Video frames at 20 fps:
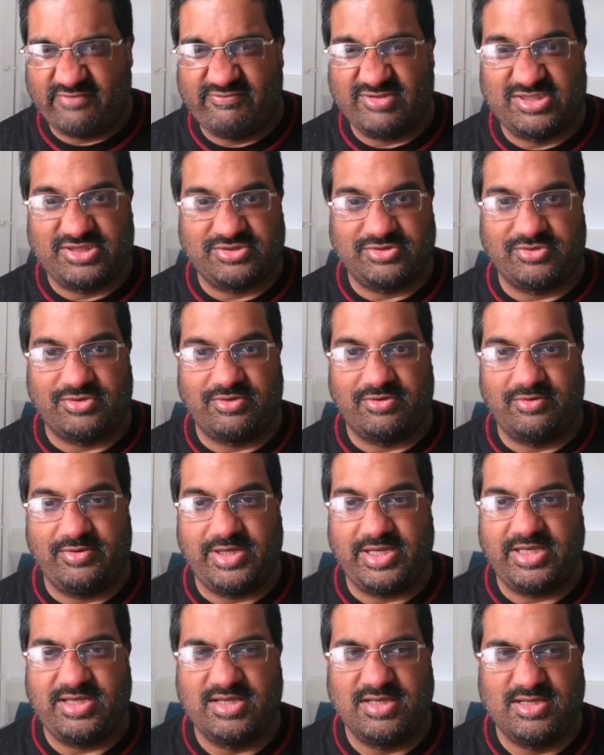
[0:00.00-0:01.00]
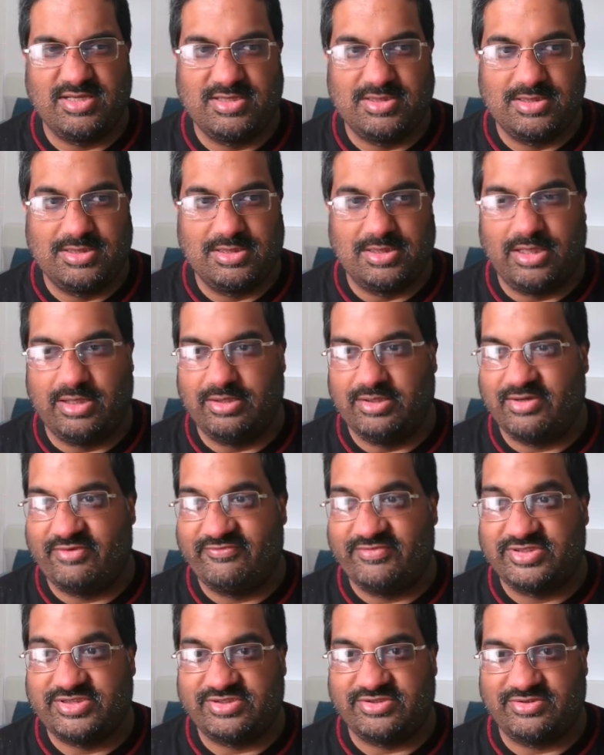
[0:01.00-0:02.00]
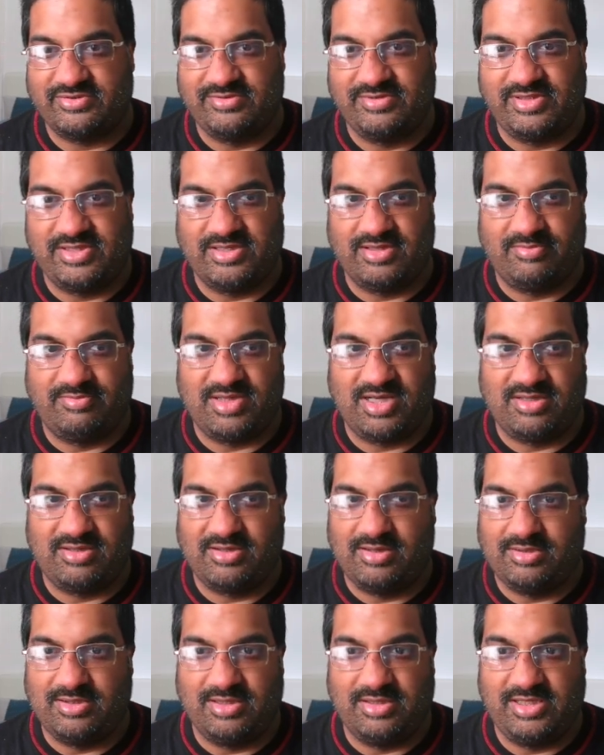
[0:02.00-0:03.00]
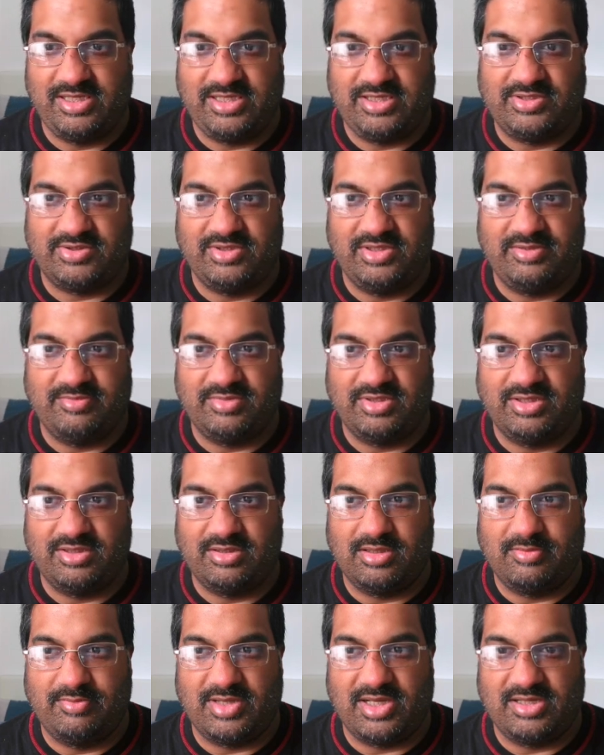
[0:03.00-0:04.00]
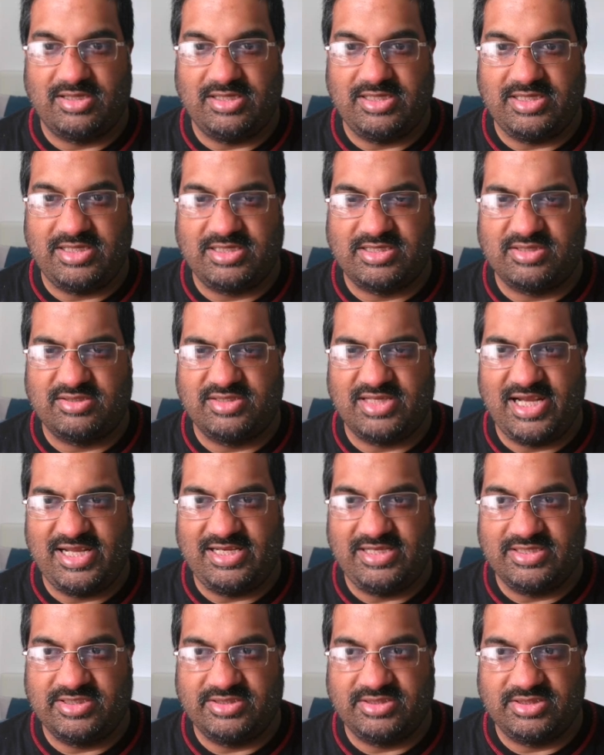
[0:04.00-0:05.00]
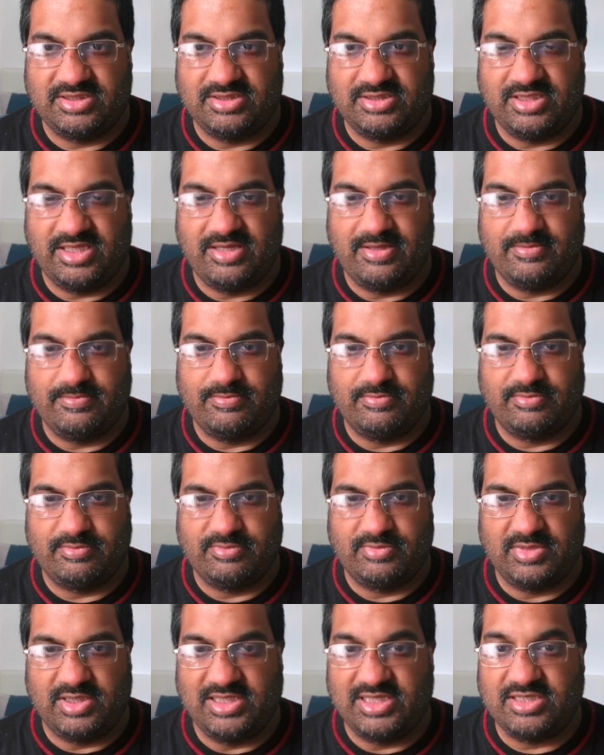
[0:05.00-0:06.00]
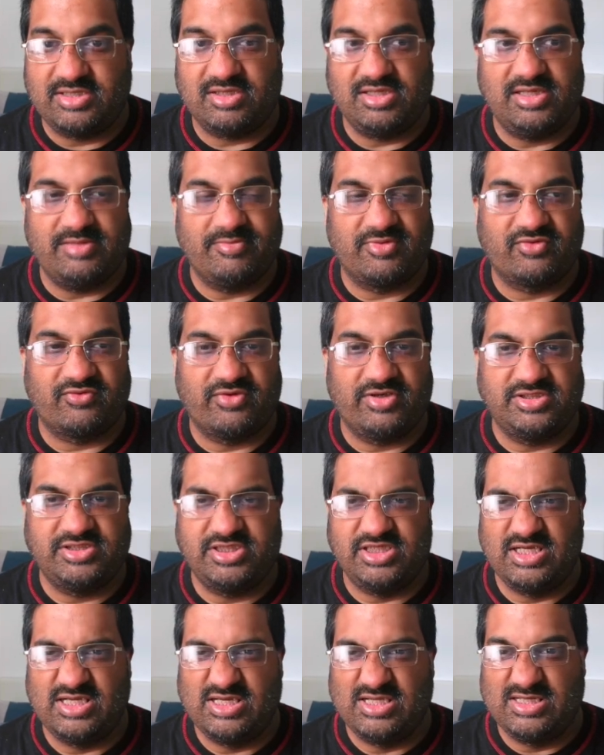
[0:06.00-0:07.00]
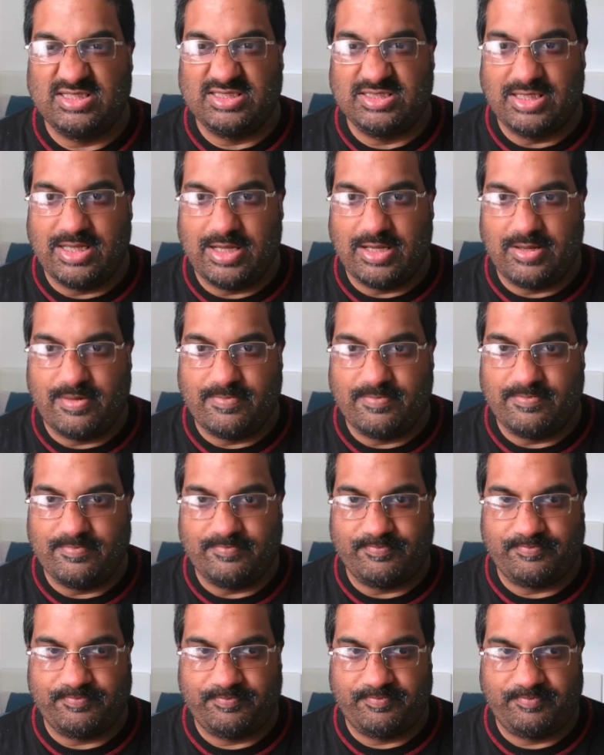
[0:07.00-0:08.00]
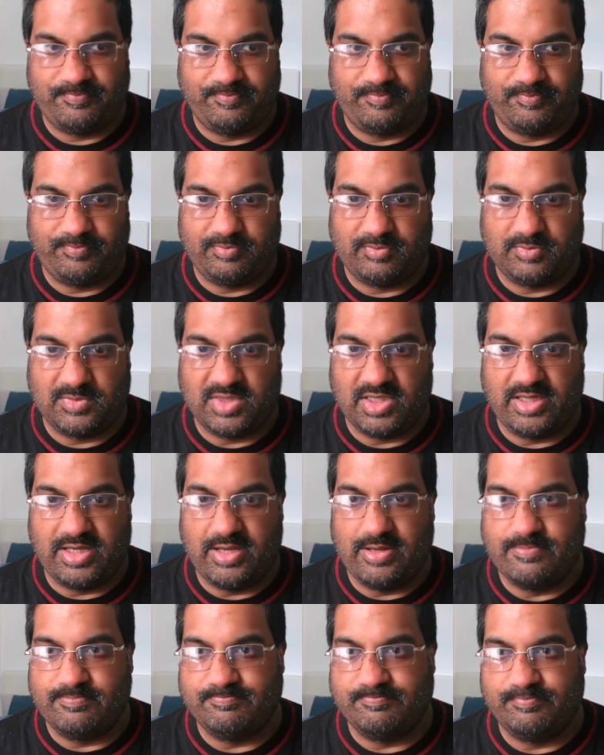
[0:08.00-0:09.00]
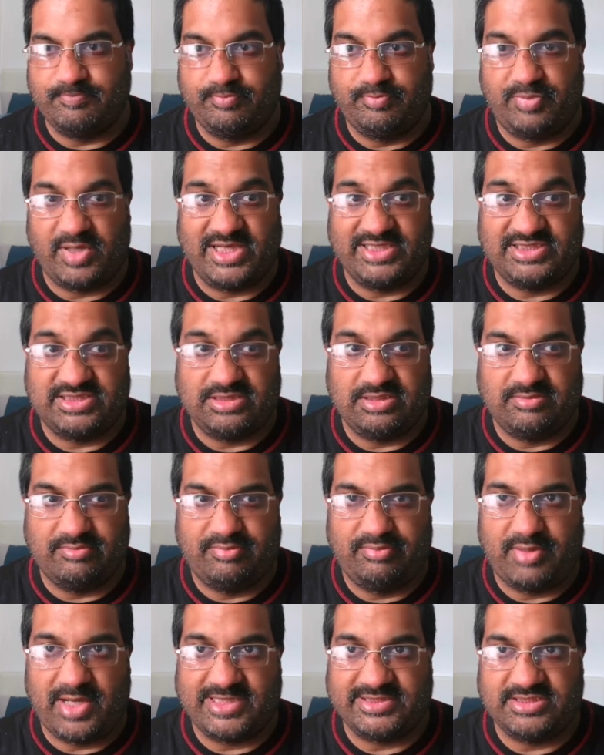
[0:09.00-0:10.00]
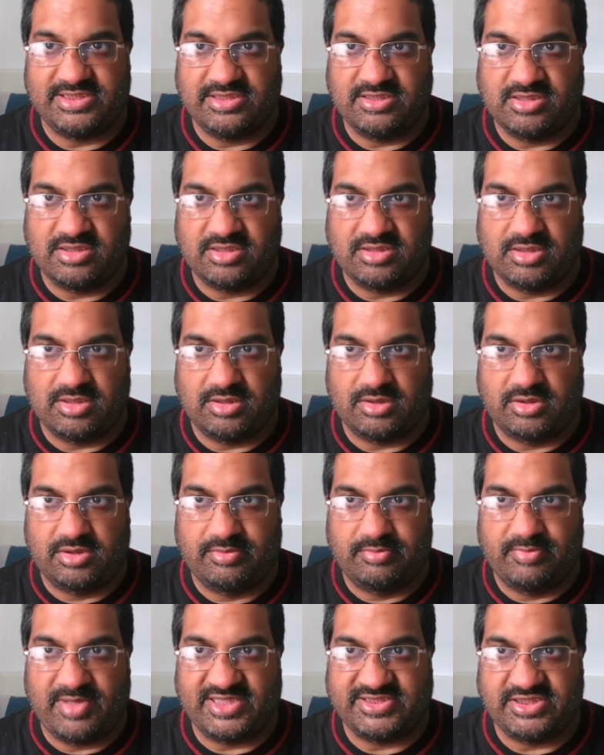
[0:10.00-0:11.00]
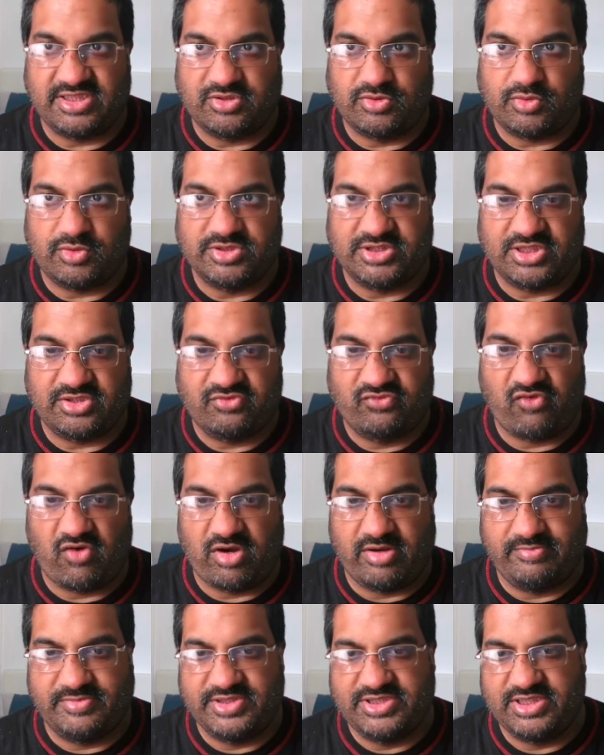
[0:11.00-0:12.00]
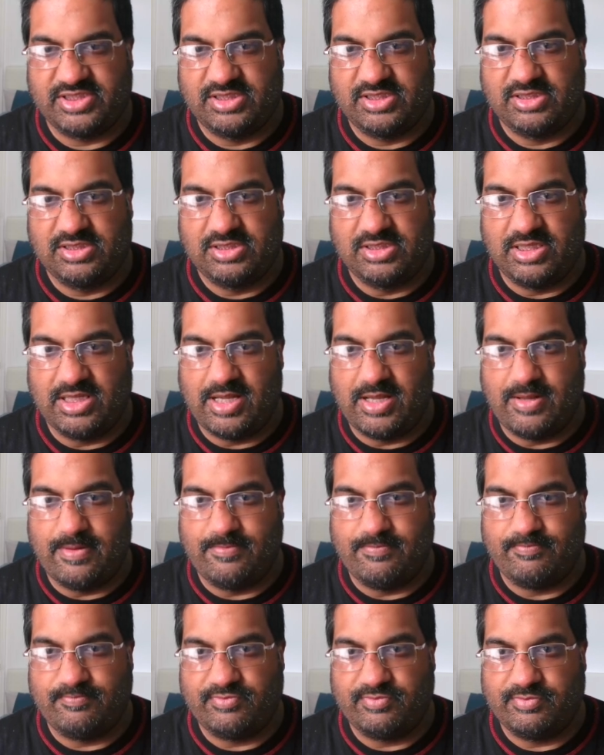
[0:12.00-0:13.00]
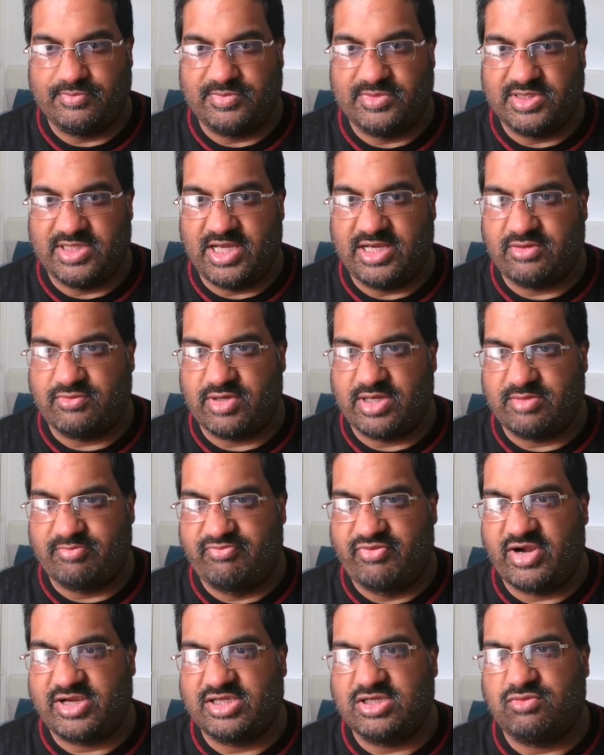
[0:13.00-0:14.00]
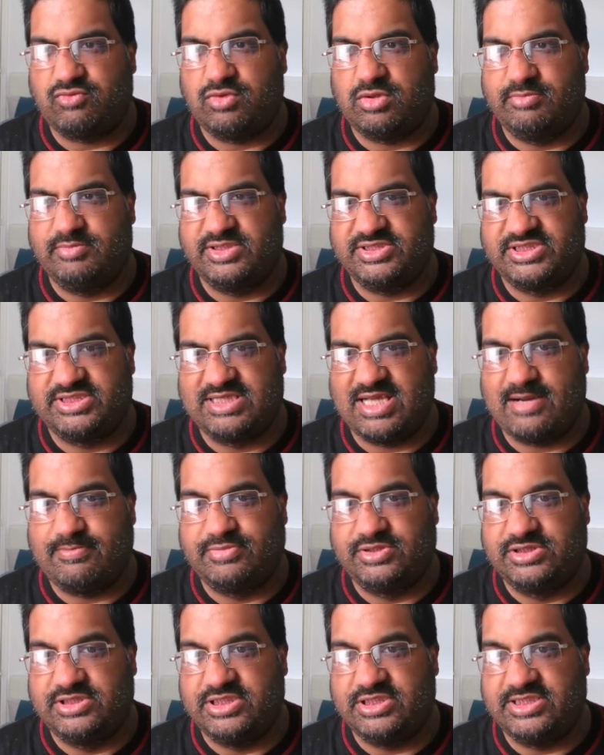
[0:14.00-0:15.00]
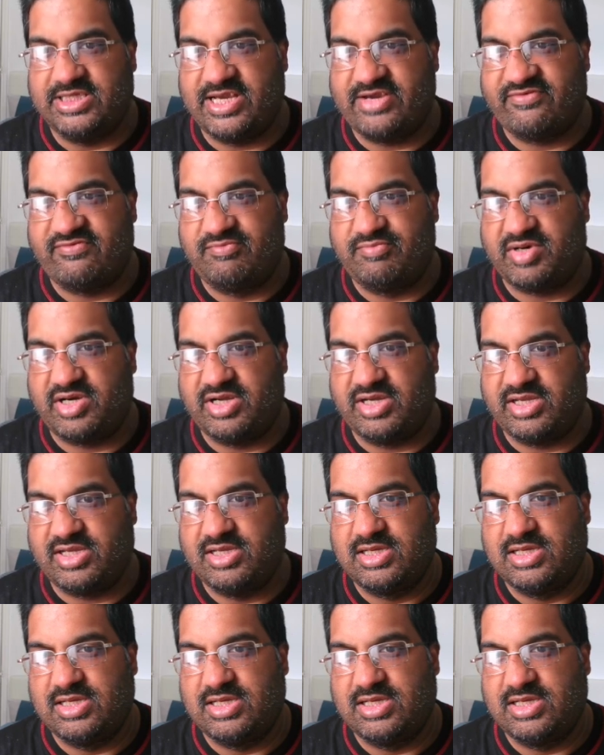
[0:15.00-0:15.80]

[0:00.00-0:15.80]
story, about an illegal alien, illegal immigrant, um, and basically causing crimes. Um, anyway, pregnant woman stabbed to death by